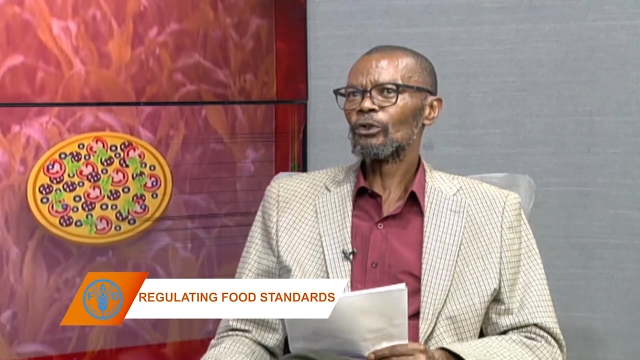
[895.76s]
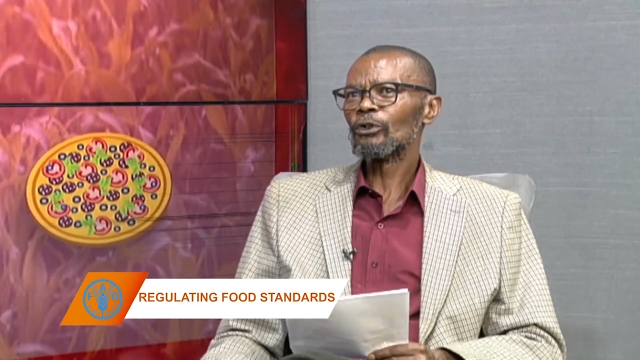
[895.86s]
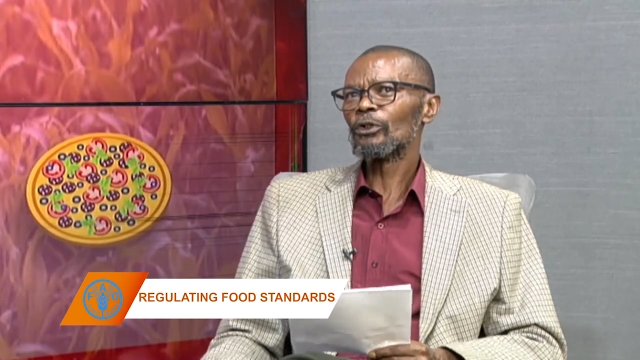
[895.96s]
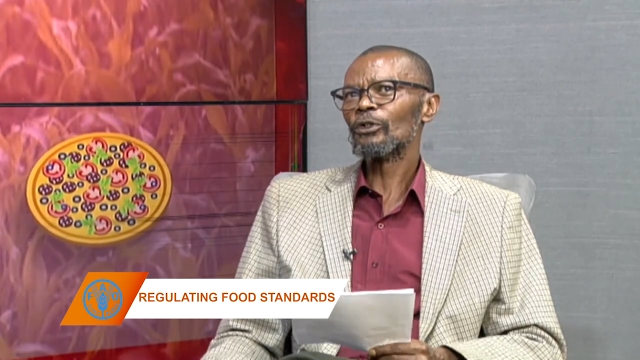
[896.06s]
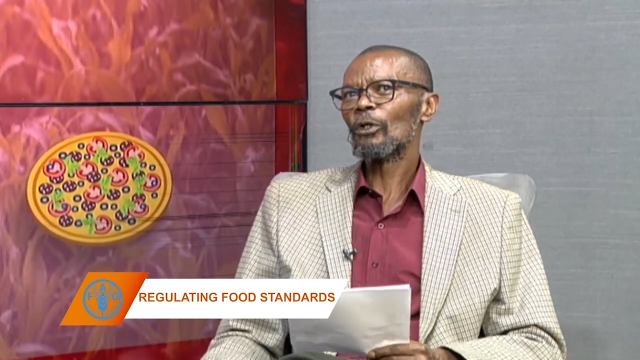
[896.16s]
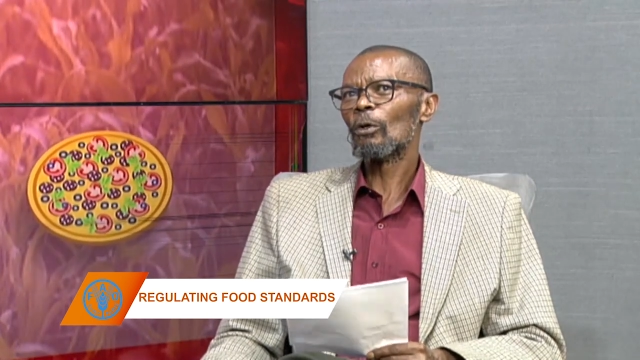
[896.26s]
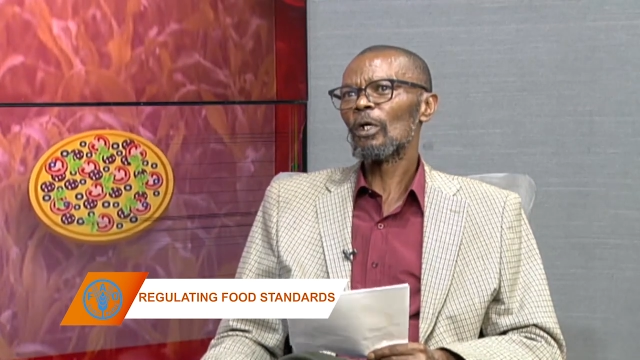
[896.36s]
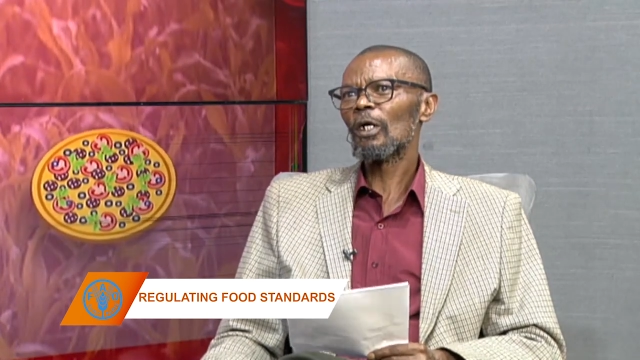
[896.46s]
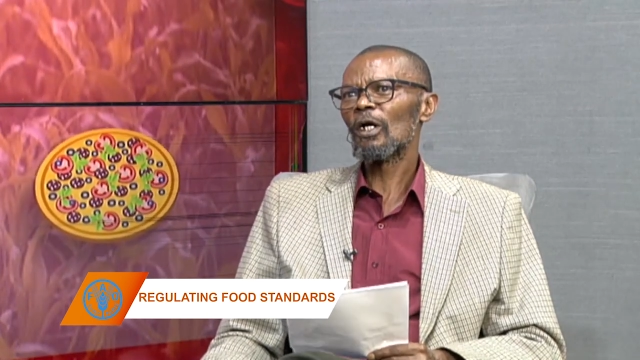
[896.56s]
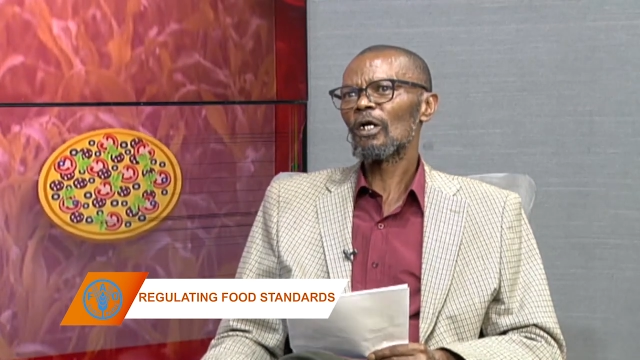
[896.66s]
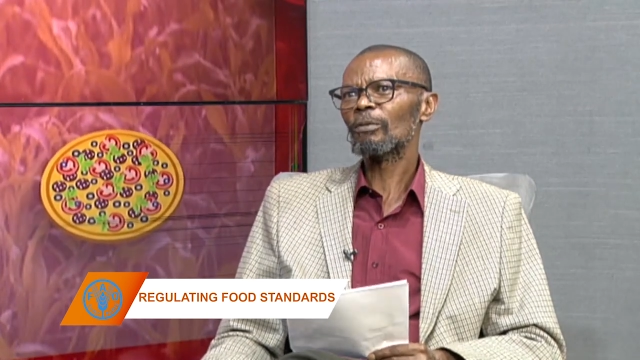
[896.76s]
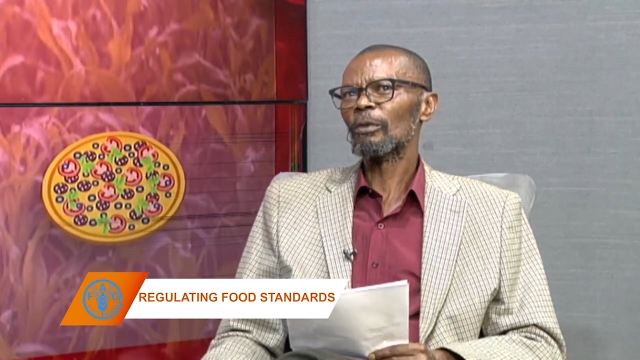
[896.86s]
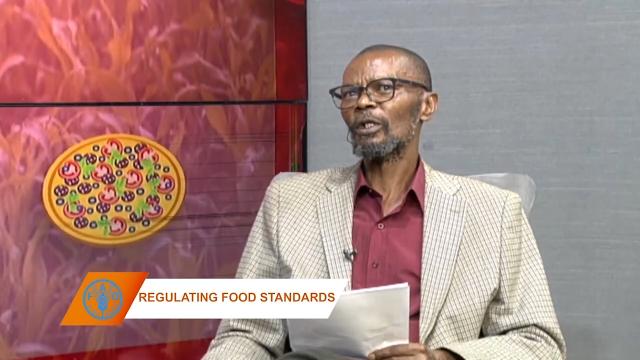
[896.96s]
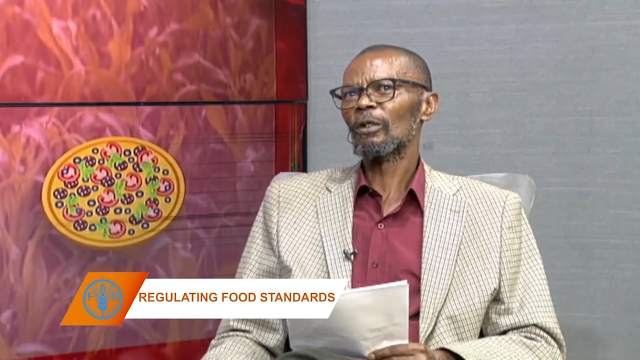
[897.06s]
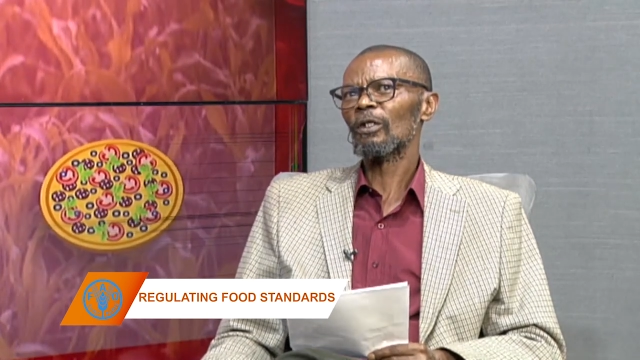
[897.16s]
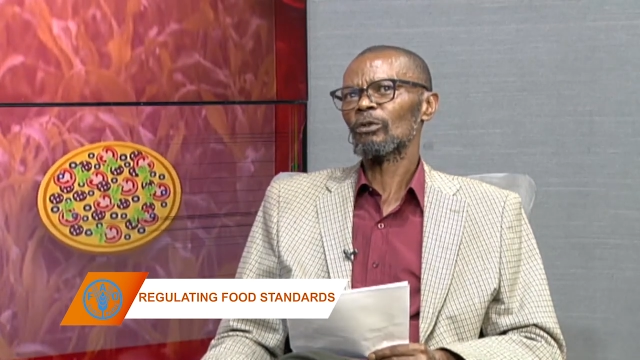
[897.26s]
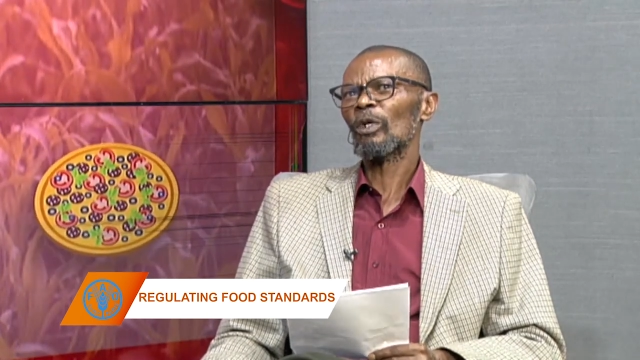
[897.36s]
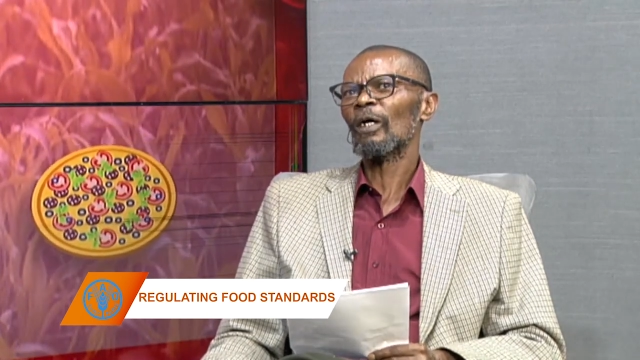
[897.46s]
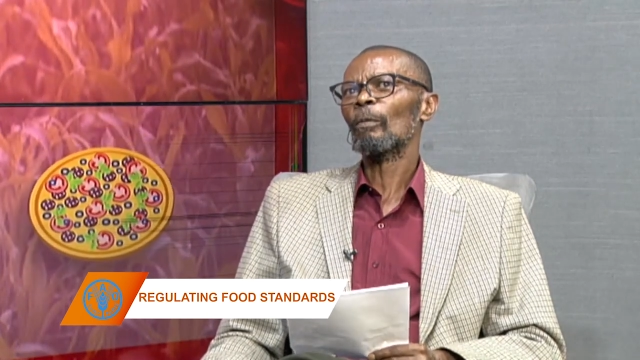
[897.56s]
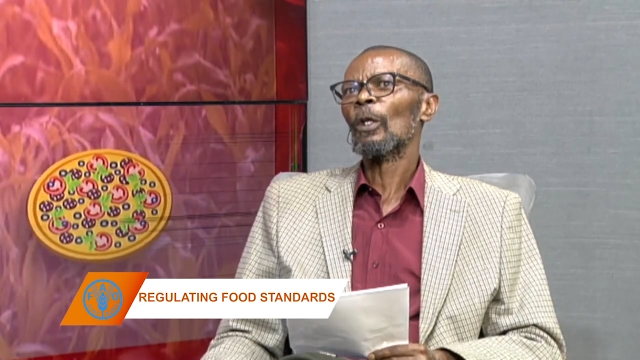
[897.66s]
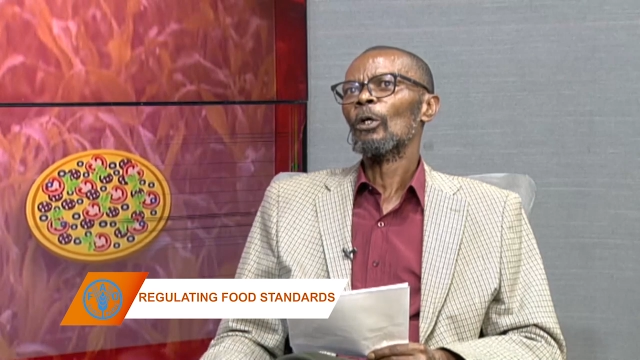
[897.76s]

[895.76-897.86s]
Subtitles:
So let's put it this way.